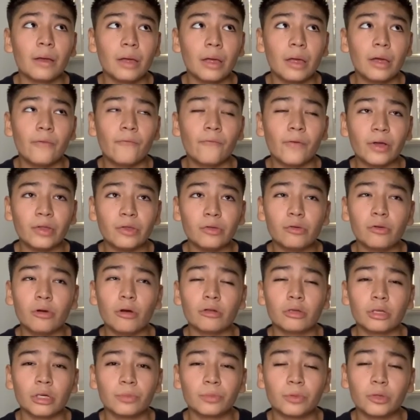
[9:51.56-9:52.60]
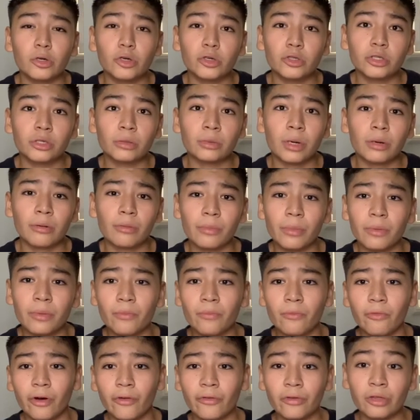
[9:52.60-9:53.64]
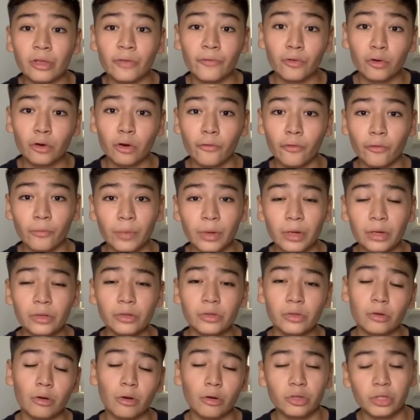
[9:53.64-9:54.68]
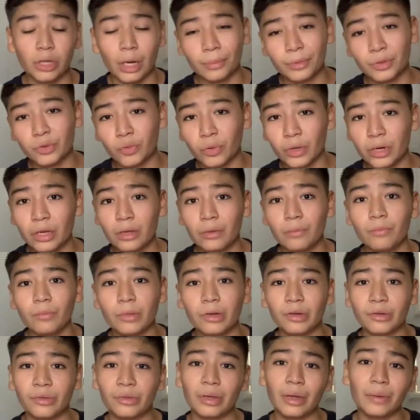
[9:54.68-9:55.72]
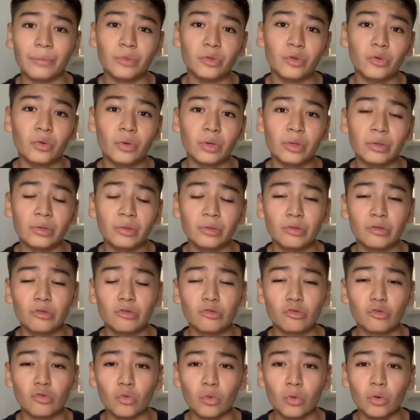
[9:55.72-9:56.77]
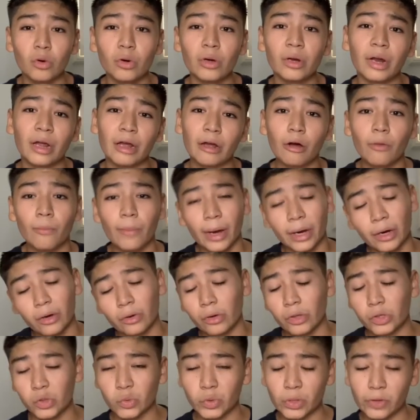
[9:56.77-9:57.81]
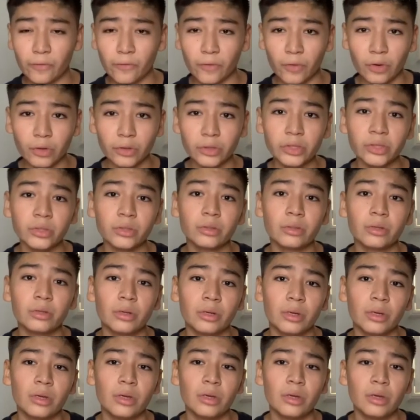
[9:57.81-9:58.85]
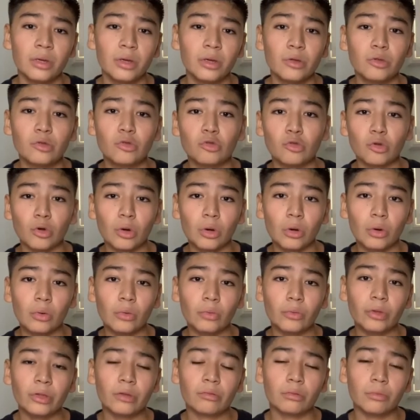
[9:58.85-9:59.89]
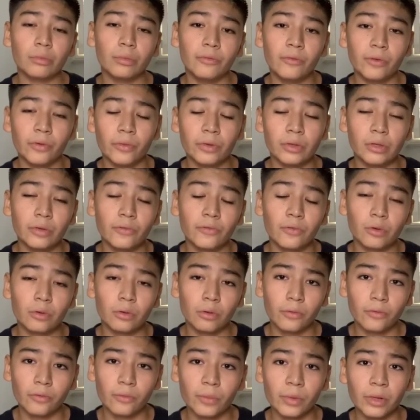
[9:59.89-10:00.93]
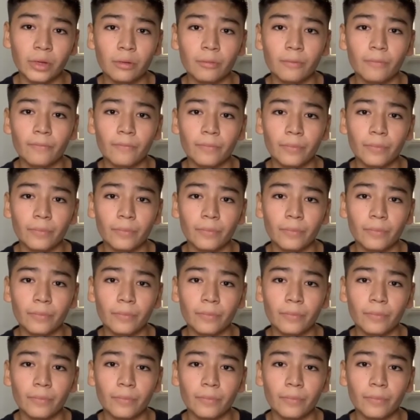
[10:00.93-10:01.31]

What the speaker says: If I do go top 100, it'll probably be very difficult for me to go top 20 because I'm doing school and I go back on the 21st. So this would be very difficult for me.